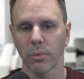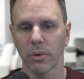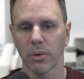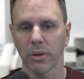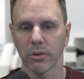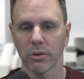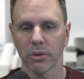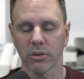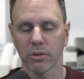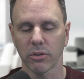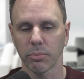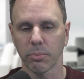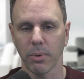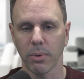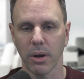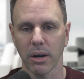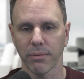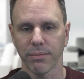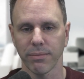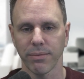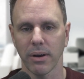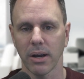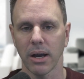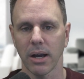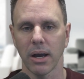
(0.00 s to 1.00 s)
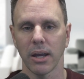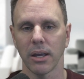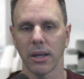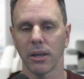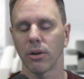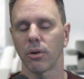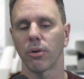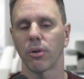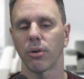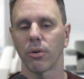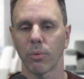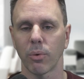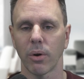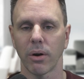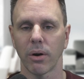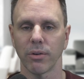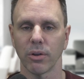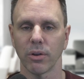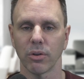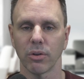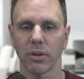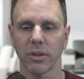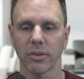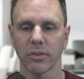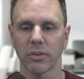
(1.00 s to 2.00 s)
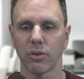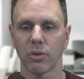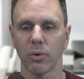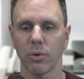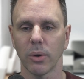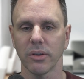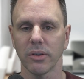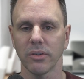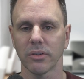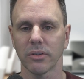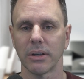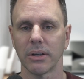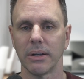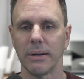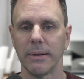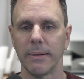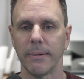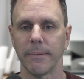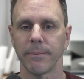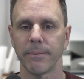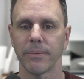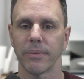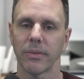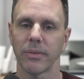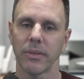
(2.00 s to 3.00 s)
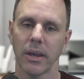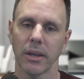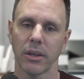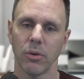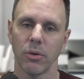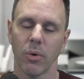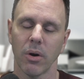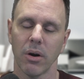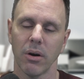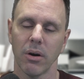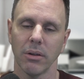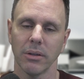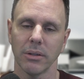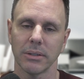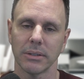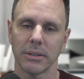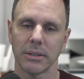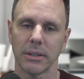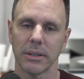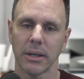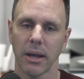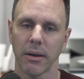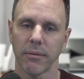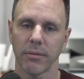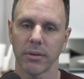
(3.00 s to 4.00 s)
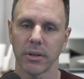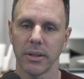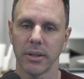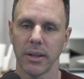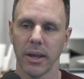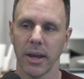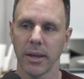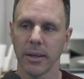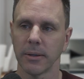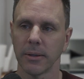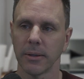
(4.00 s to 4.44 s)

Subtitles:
whether it's Spotify or wherever you listen to us. Thank you all, and have a good day.